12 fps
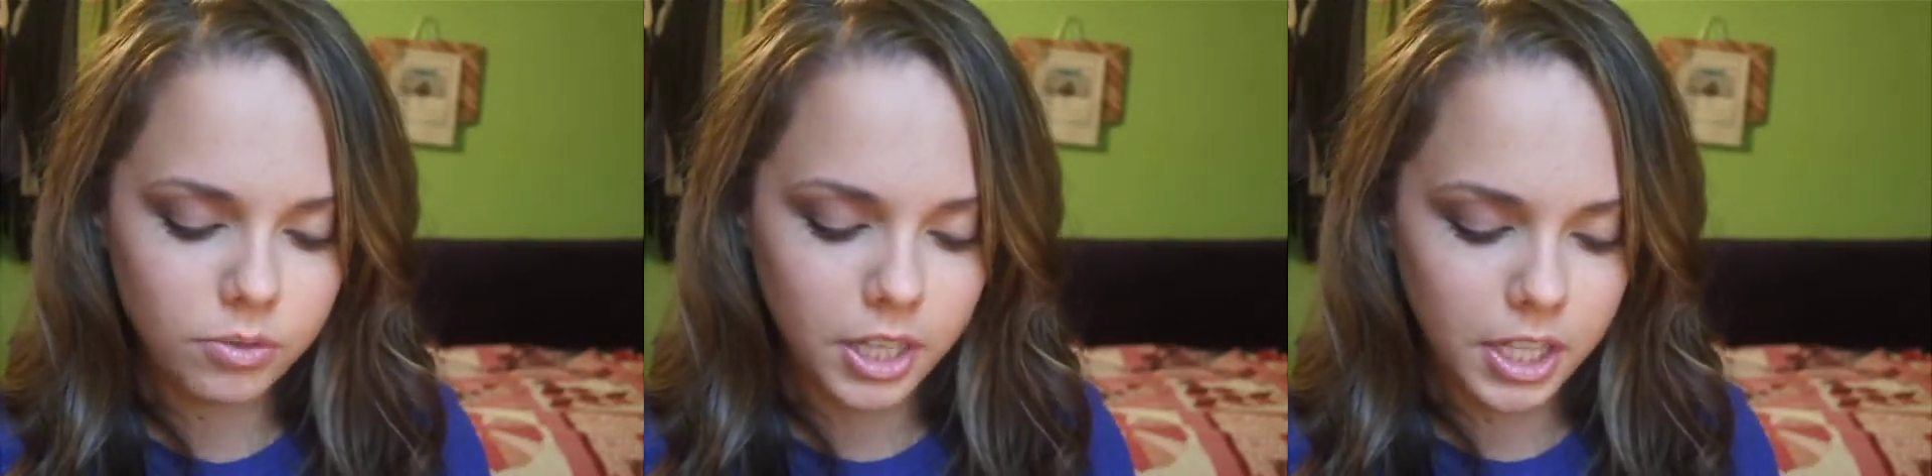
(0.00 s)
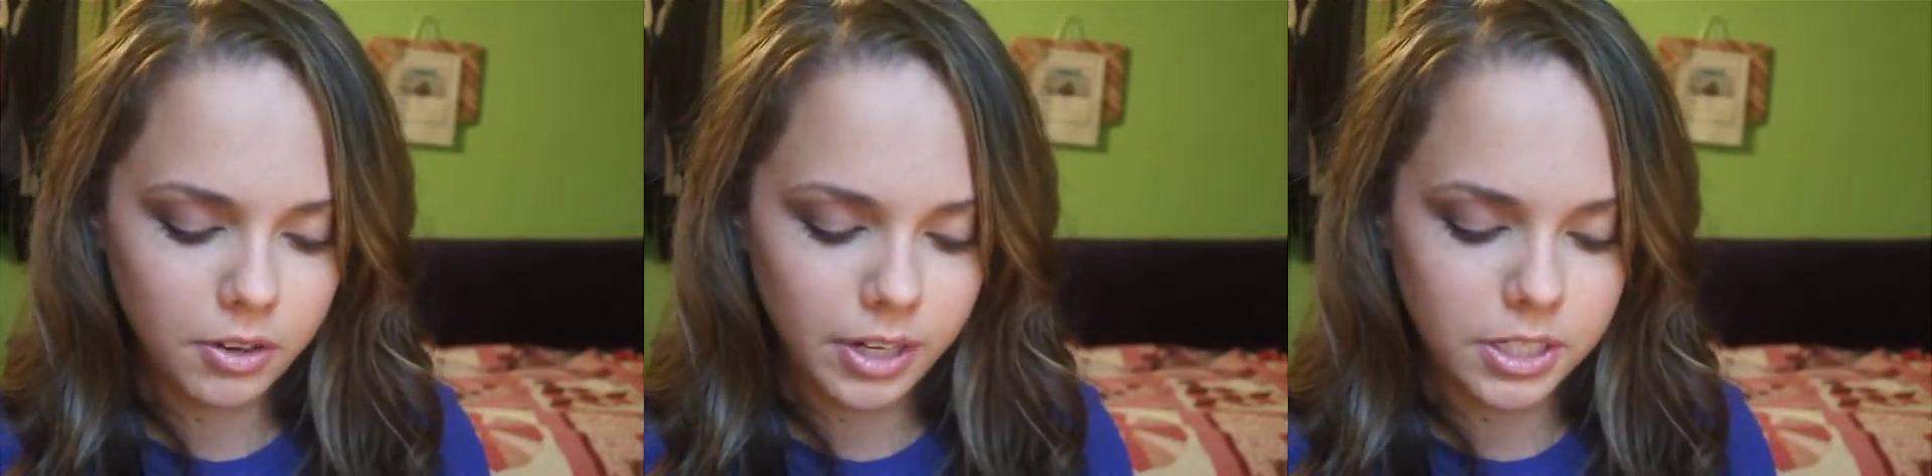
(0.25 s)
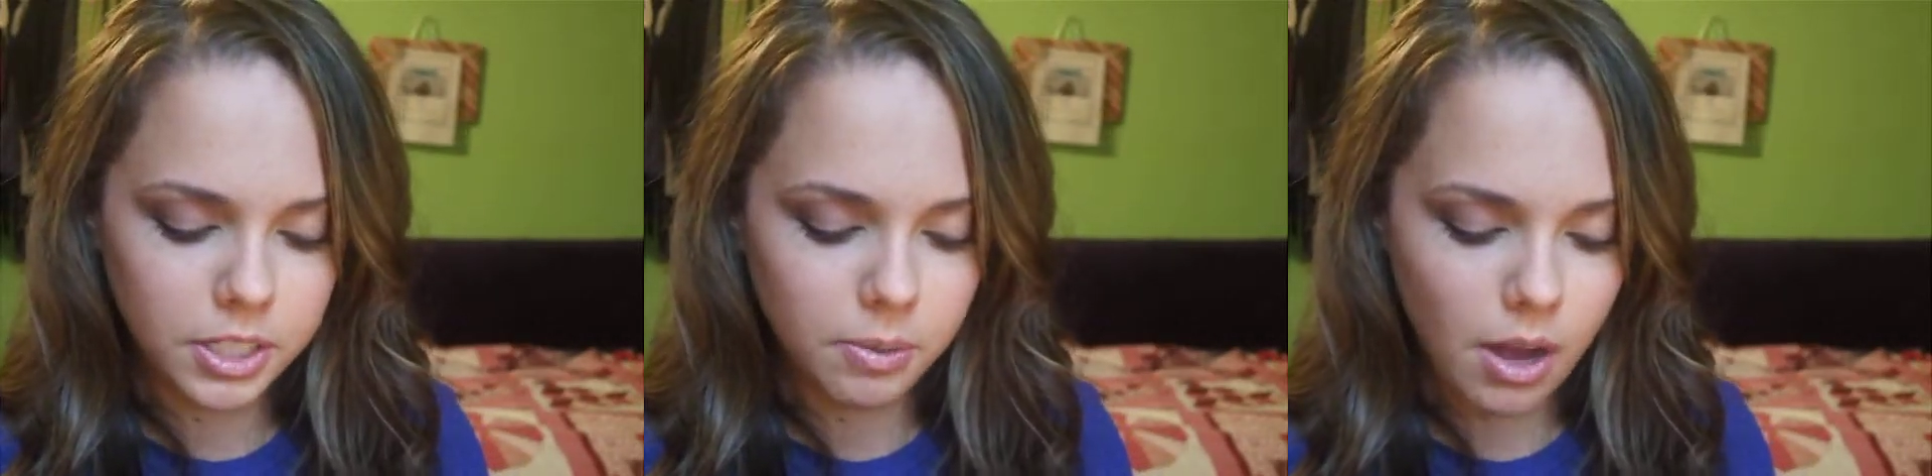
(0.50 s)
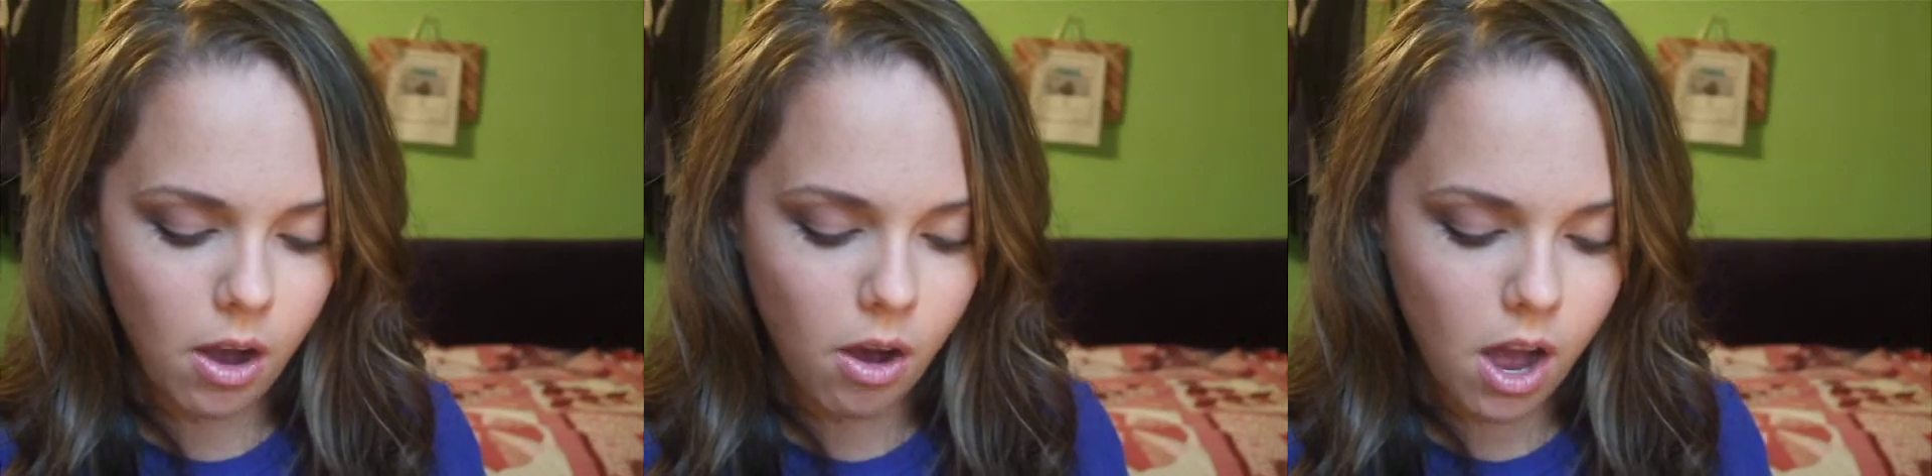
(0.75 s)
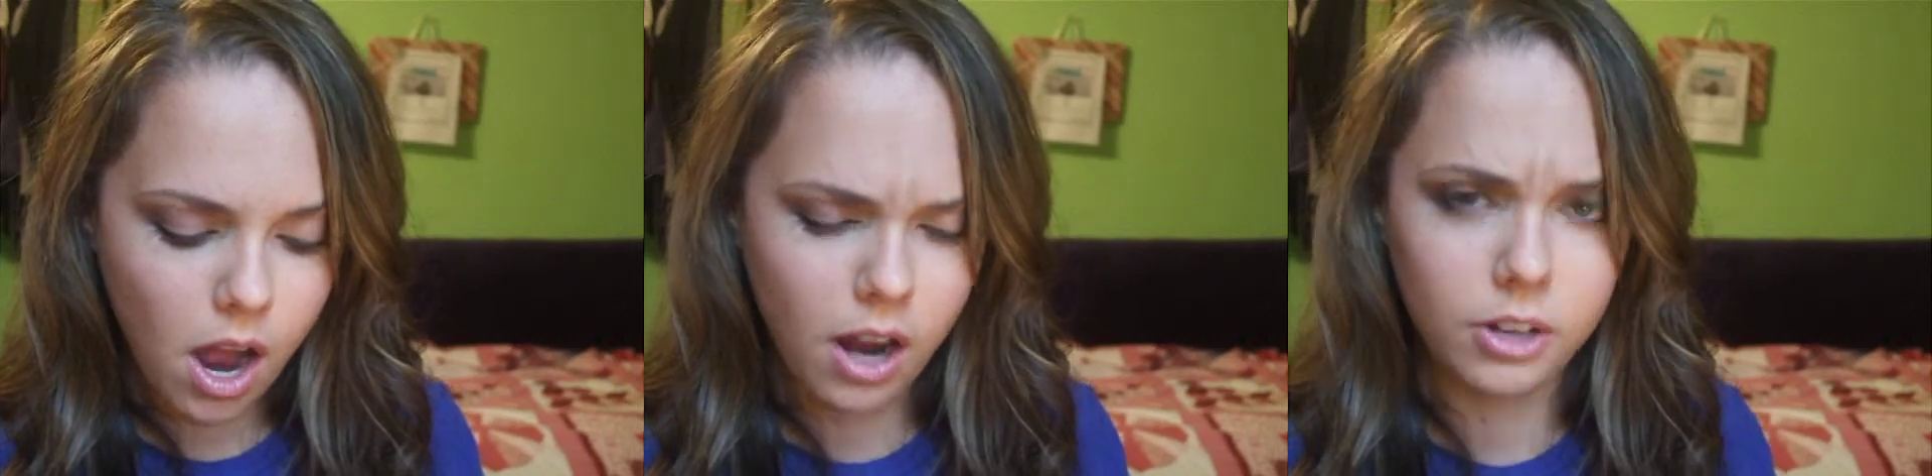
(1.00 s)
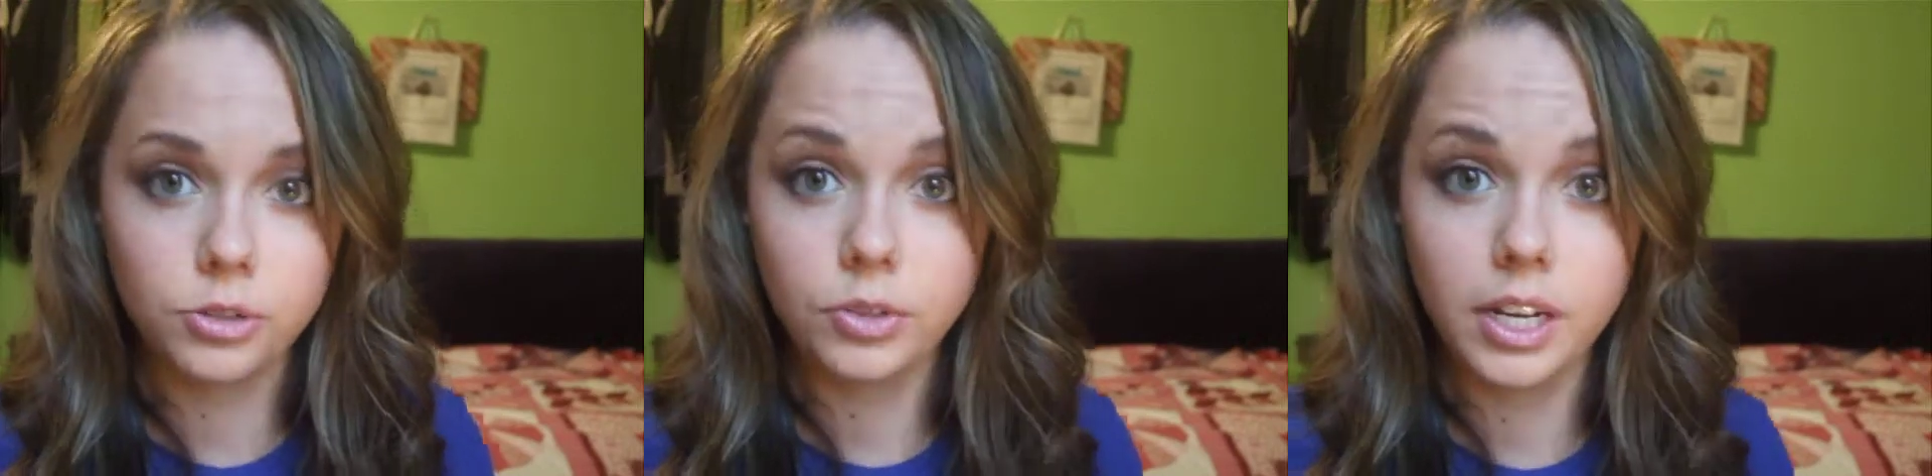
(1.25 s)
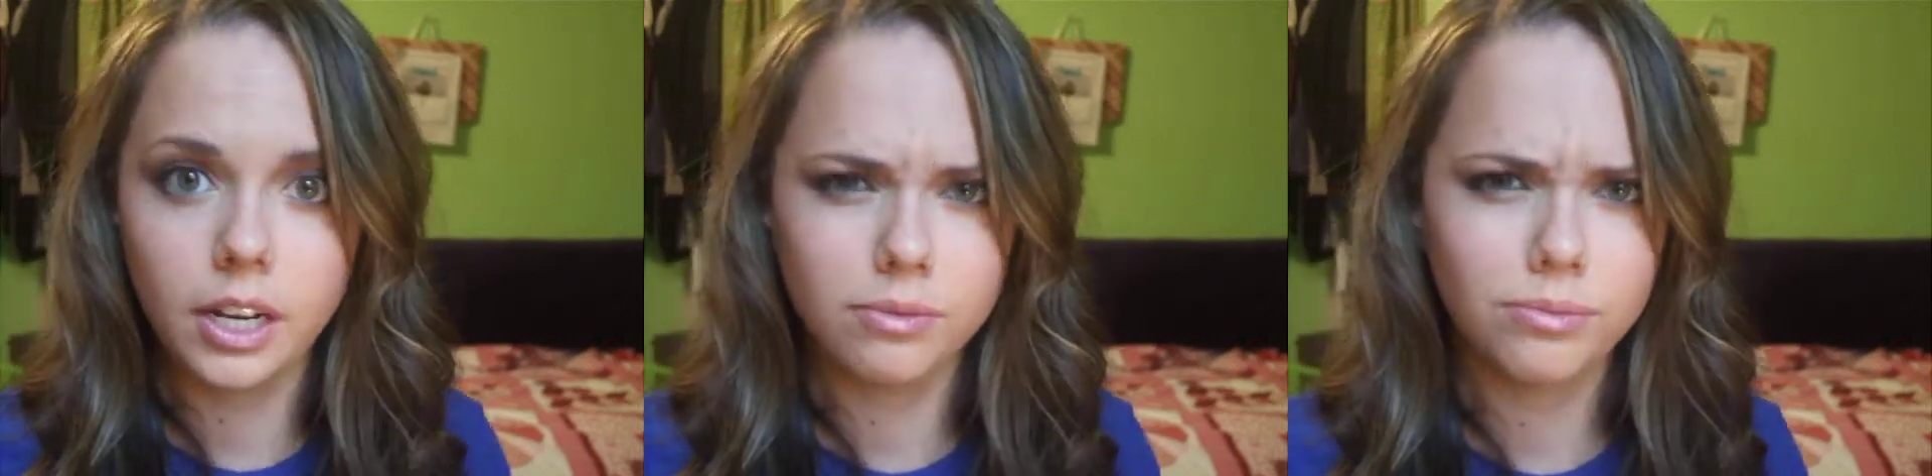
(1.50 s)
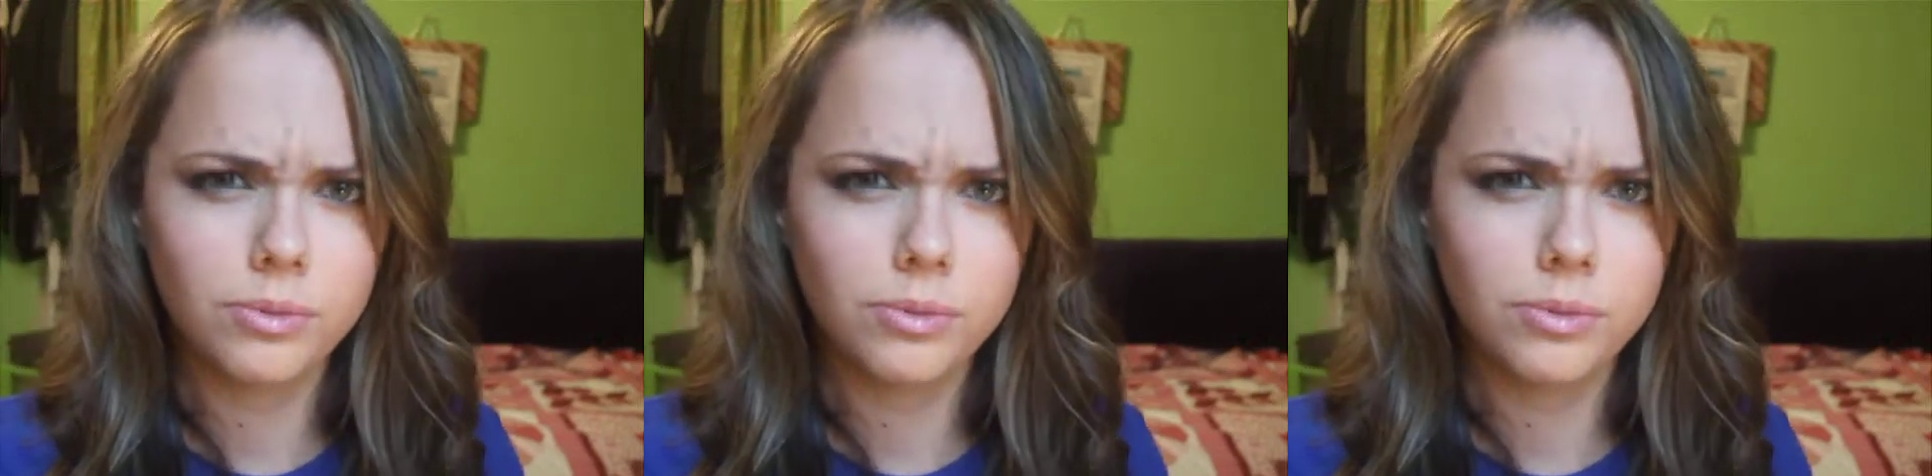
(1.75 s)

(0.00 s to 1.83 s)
really great duo, trio,